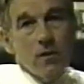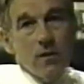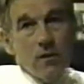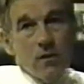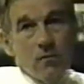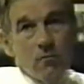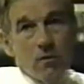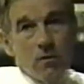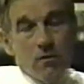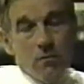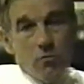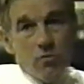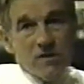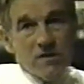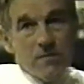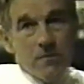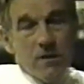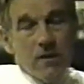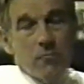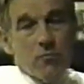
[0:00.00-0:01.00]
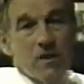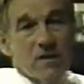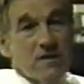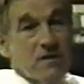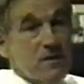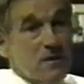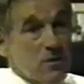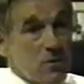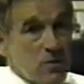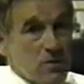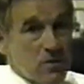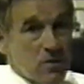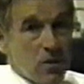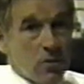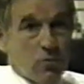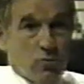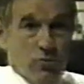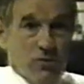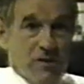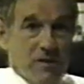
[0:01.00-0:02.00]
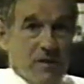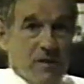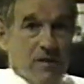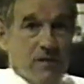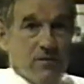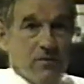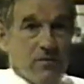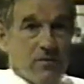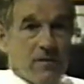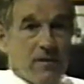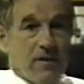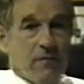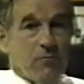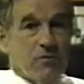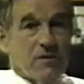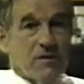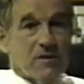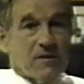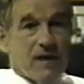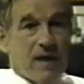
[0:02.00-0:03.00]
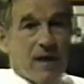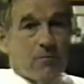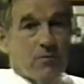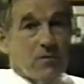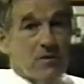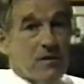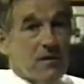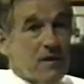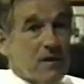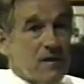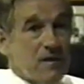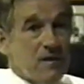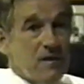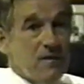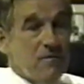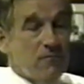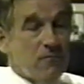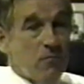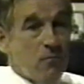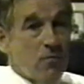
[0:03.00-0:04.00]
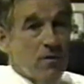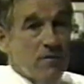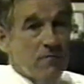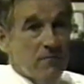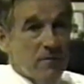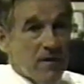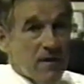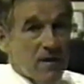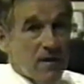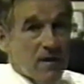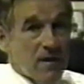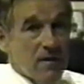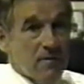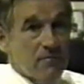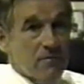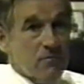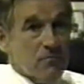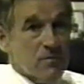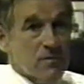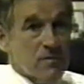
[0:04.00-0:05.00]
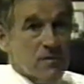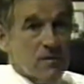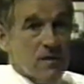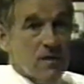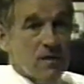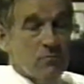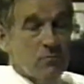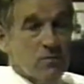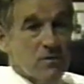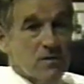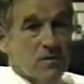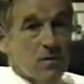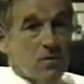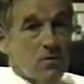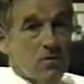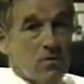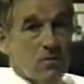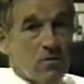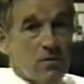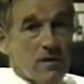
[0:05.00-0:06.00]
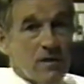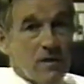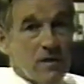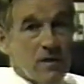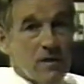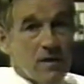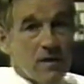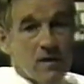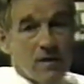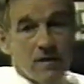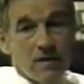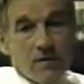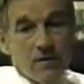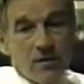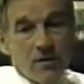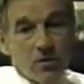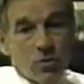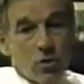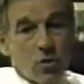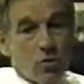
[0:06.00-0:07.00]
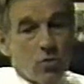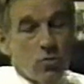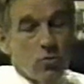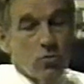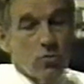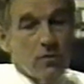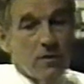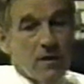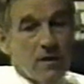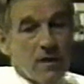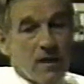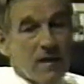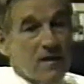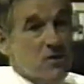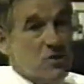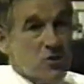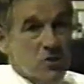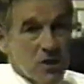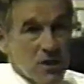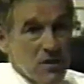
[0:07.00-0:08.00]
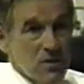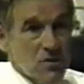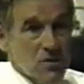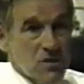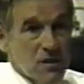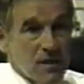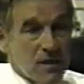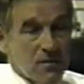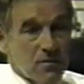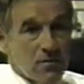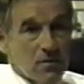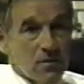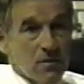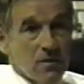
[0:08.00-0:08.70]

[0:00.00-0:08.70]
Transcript: Well, it wasn't a good gold standard. It was established in 1945, and it was called a gold exchange standard.